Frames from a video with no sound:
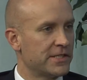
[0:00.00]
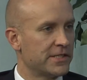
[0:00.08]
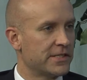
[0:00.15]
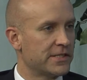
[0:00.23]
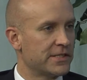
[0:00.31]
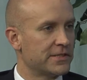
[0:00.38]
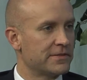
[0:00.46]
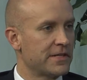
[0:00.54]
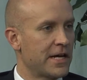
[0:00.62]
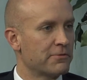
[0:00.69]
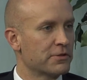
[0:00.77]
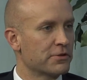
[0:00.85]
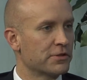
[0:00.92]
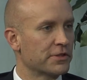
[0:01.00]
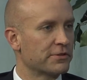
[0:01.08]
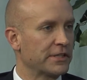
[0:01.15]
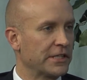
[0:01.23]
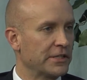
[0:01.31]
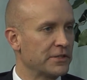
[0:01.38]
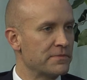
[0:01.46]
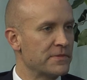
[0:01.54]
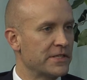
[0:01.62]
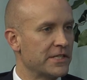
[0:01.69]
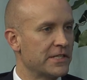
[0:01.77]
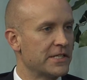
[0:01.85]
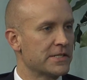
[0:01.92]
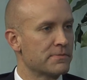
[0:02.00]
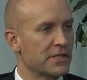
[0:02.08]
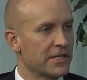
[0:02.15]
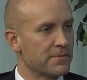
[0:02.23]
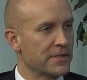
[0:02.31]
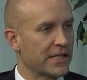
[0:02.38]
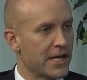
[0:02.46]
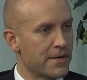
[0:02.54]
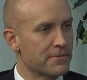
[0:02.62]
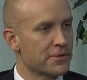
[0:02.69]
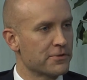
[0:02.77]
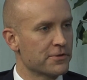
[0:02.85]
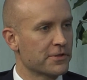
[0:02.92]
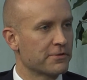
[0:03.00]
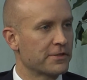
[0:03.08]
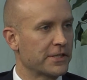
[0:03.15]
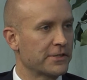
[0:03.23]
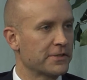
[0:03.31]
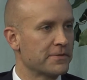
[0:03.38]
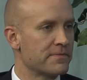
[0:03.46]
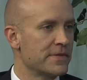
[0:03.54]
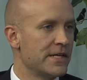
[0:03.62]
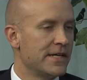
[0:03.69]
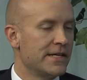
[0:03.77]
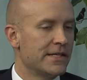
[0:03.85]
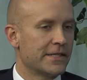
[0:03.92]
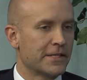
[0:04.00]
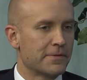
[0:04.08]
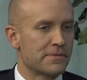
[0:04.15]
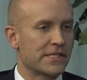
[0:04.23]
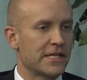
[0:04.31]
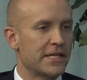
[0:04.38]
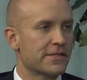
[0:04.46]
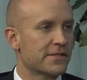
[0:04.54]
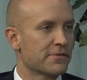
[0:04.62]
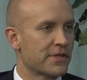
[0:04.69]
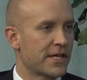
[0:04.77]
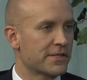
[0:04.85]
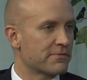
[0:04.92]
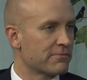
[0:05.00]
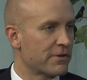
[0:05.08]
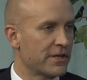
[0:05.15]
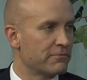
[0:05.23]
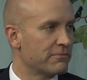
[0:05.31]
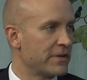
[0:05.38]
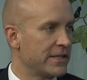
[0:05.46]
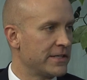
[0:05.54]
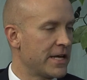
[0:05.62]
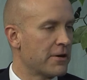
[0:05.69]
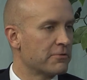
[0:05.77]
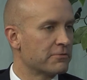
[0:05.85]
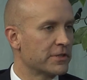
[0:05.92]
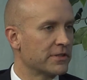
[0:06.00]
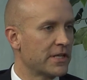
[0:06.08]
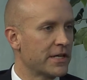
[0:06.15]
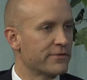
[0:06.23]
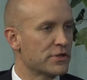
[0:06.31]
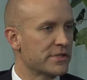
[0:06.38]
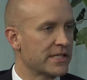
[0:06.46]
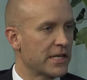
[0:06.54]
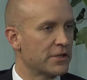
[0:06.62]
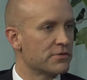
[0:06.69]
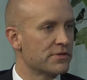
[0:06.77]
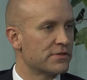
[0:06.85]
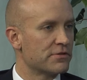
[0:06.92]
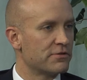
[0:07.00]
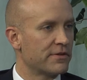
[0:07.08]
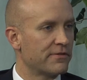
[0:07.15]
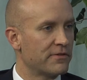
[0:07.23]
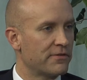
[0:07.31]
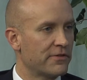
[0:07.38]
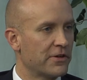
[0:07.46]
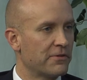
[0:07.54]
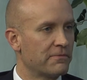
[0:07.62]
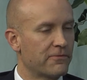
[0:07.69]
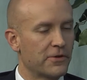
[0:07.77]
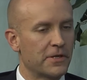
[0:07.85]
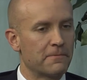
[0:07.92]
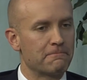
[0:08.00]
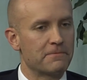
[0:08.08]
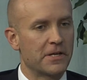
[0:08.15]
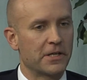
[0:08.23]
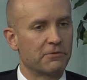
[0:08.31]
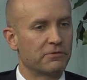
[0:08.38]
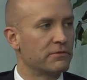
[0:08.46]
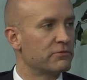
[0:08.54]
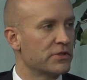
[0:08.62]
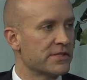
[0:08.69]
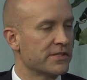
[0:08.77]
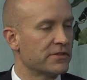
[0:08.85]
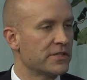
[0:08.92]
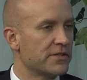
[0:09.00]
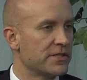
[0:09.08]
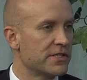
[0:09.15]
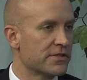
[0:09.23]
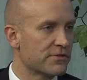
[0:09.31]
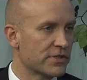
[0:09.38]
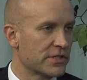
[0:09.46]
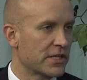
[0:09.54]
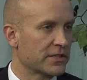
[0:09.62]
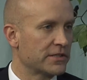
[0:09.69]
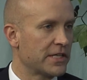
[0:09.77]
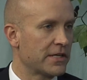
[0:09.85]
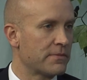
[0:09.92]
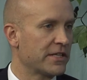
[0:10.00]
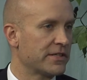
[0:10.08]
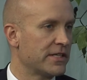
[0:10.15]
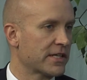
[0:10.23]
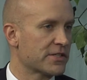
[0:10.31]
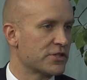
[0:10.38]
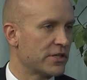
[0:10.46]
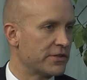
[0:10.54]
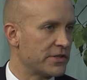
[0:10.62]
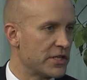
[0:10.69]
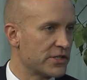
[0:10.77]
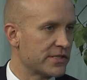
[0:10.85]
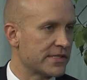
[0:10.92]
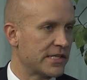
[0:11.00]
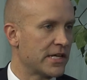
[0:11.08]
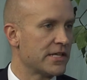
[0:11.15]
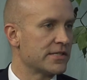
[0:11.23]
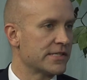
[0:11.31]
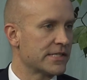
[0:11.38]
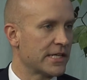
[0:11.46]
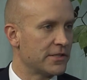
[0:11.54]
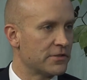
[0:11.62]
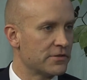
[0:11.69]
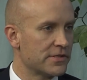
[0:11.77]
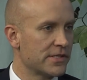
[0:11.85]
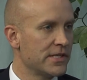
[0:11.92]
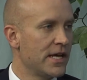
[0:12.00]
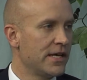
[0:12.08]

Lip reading: to the Iowa core curriculum and then has become a common core curriculum states, so that's right now where a lot of our standards are driven from. We've recently in the district talked a lot about the next generation science standards